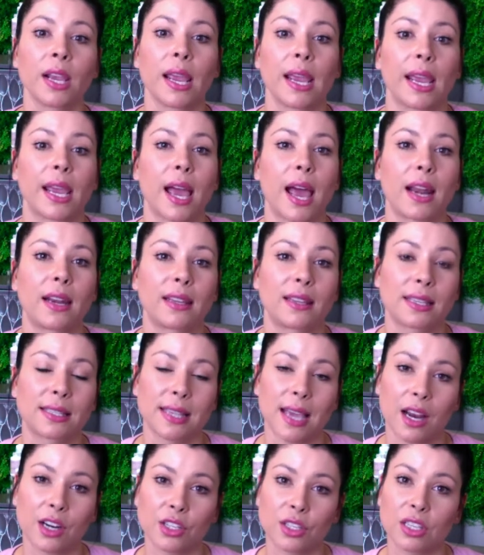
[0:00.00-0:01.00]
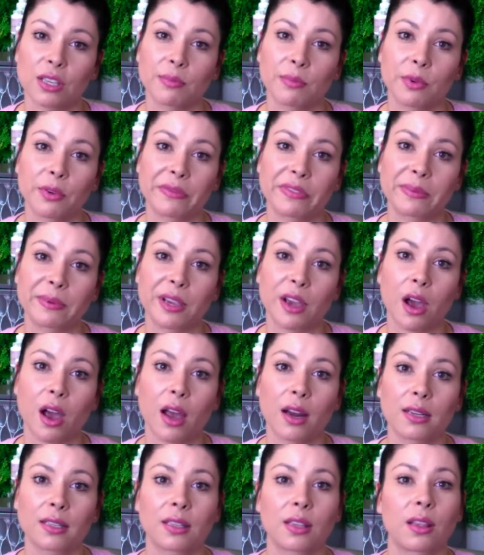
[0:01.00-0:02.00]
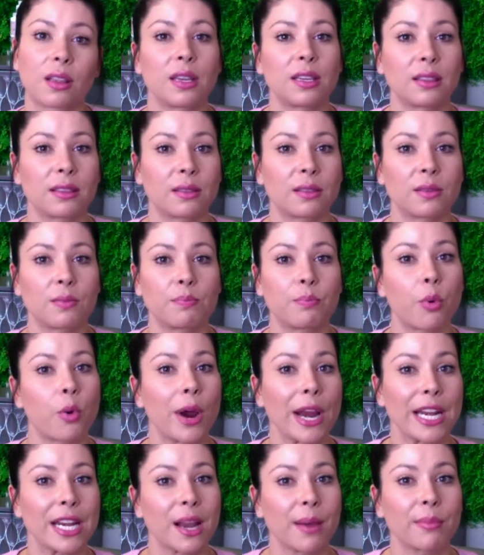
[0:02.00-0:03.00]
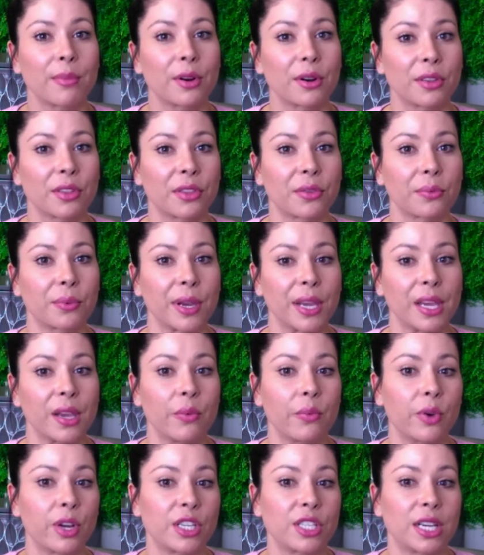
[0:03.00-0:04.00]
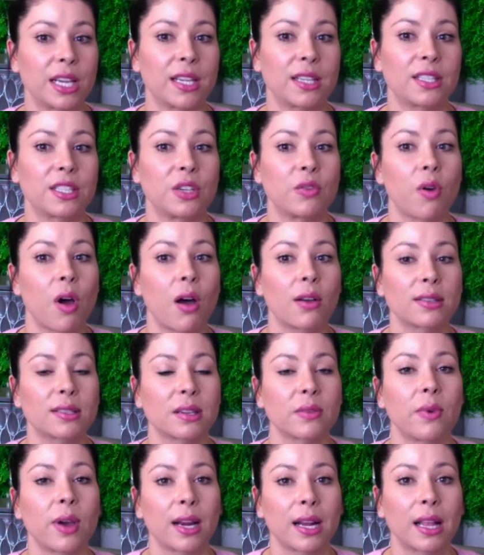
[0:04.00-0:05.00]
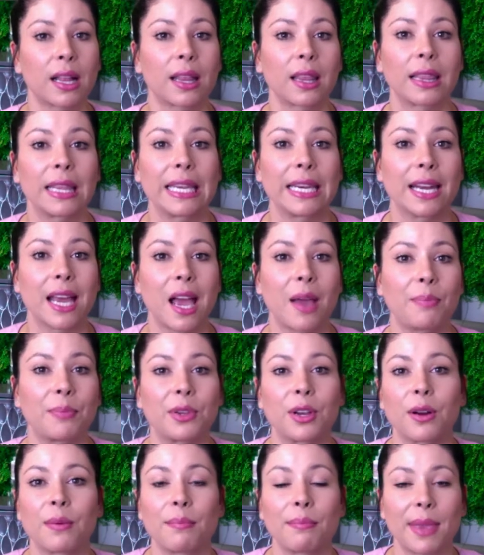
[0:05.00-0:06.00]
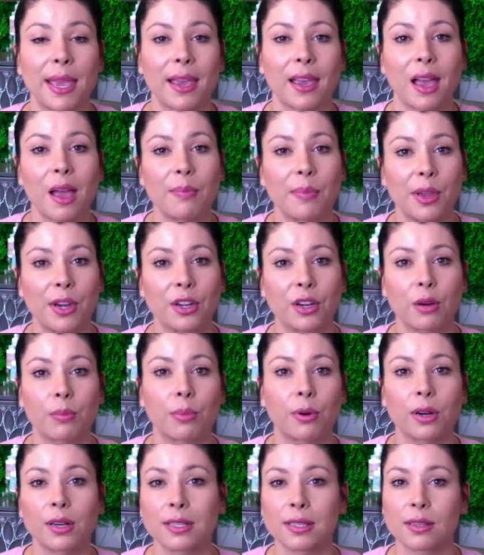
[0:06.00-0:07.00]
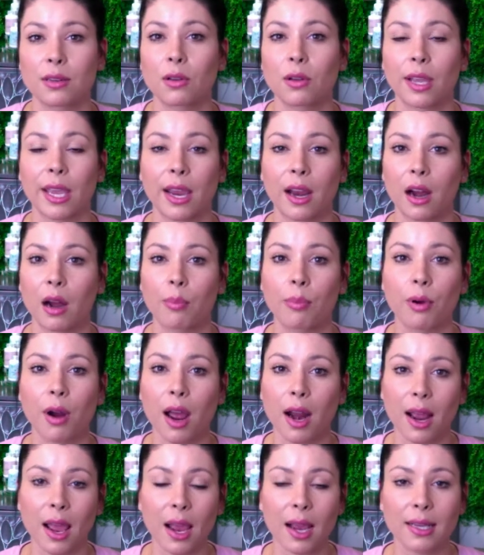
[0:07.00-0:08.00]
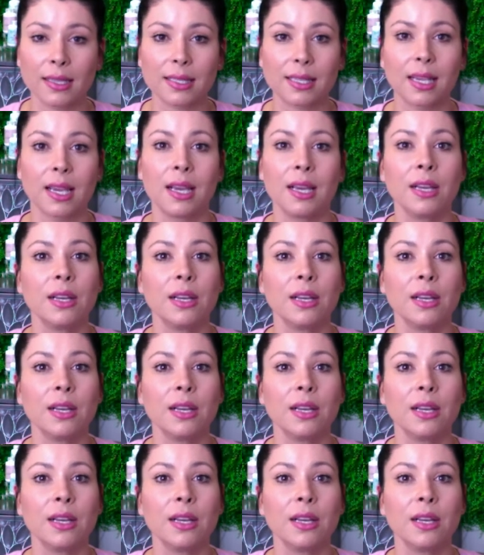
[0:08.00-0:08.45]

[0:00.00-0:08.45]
And this actually moves me on to point number 3, which is you also want to clean up your makeup and your personal care products.